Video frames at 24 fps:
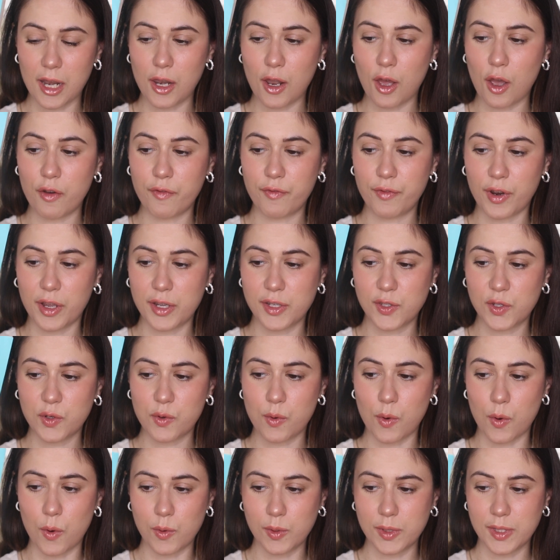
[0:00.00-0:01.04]
a lot of nice
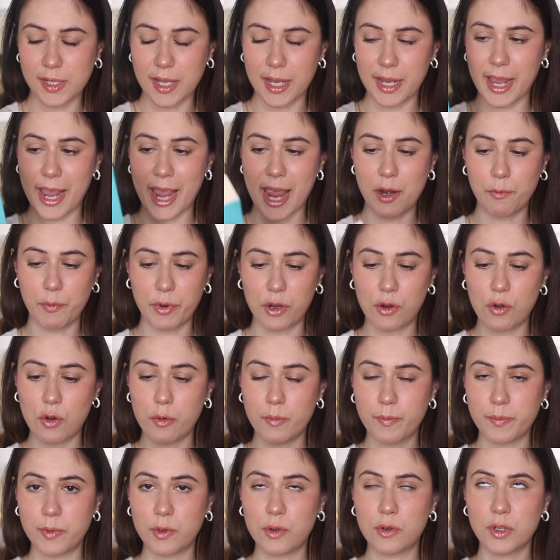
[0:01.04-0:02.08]
quotes, again, with
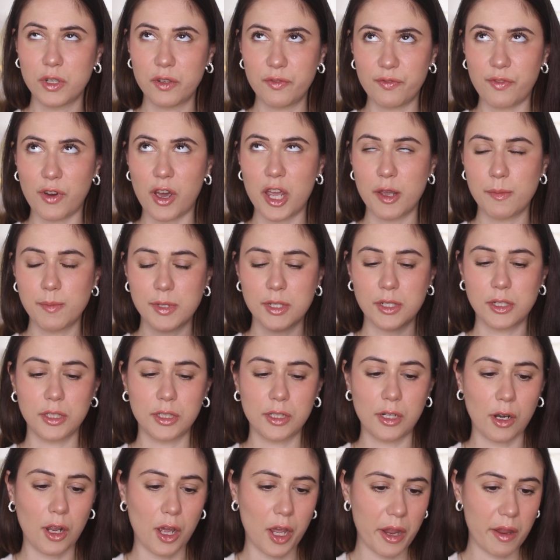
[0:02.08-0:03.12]
good vibes,
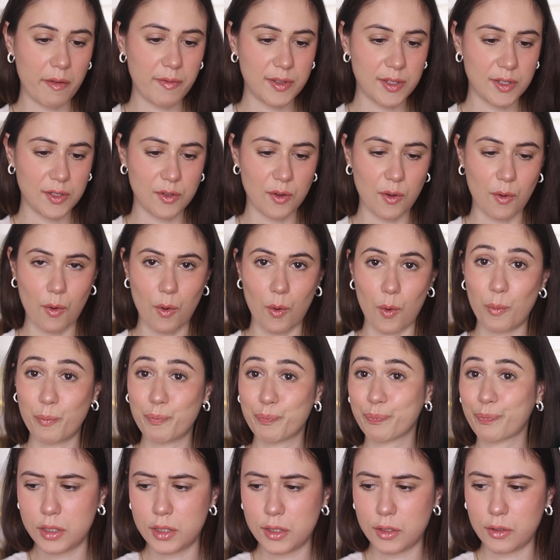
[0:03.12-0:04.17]
good life. So
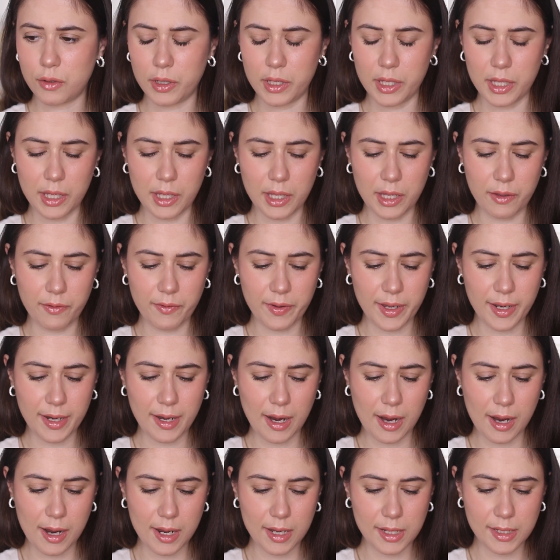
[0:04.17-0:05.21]
even
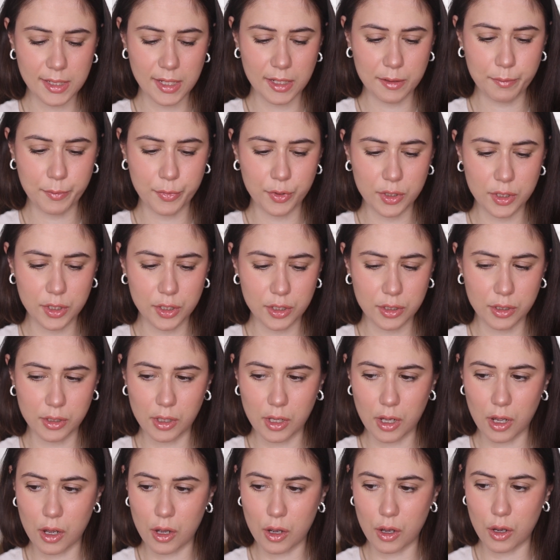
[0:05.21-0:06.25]
as a
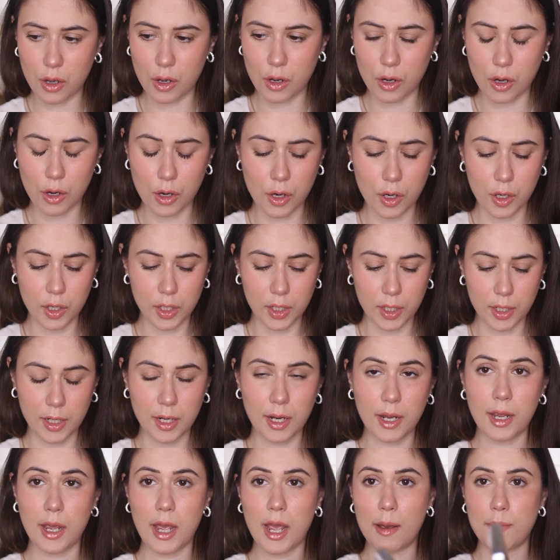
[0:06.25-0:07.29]
bundle on
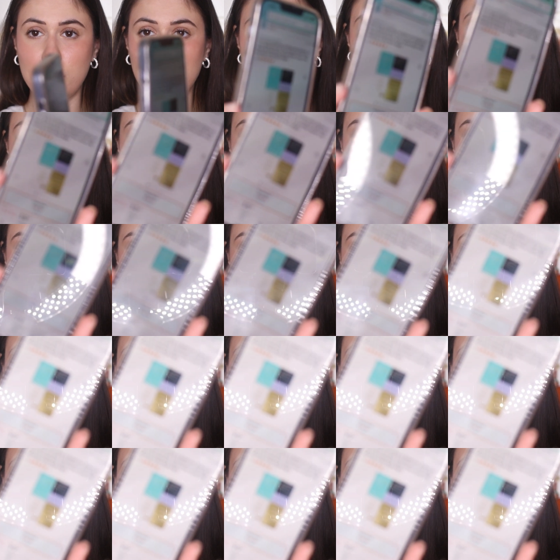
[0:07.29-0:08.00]
Amazon,